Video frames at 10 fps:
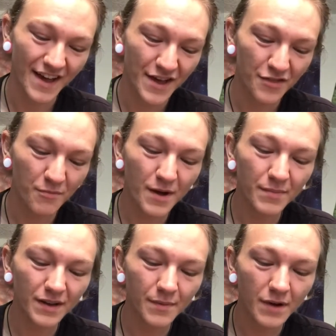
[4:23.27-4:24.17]
There might be
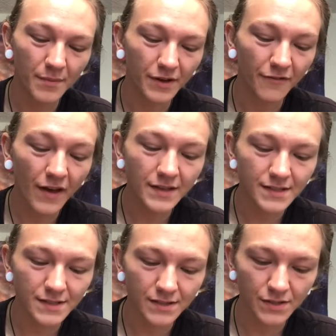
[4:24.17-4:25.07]
an upcoming
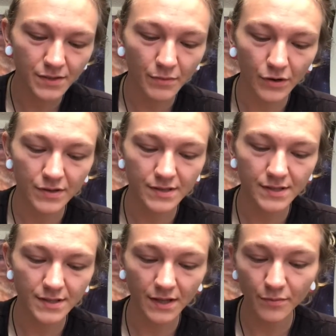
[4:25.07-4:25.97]
event to mark this
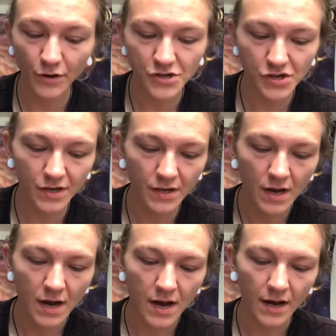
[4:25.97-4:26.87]
celebration,
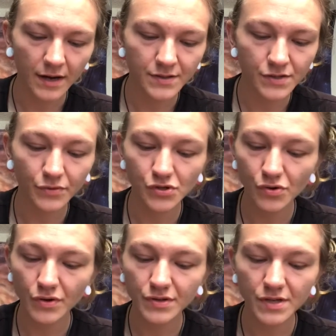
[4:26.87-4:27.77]
so enjoy
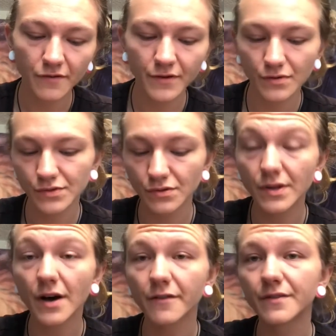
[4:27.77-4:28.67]
yourself and those you
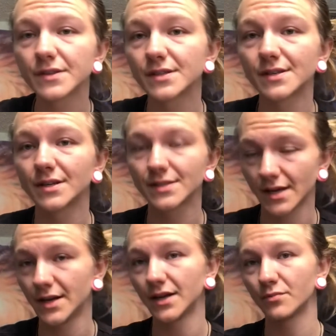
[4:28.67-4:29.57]
love. This is an
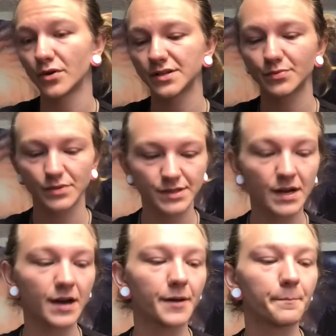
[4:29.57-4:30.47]
exciting and prosperous
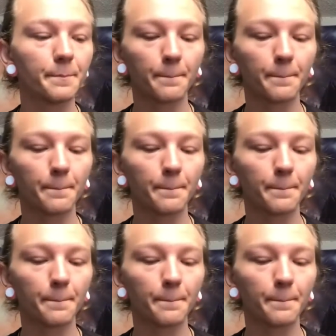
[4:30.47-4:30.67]
time.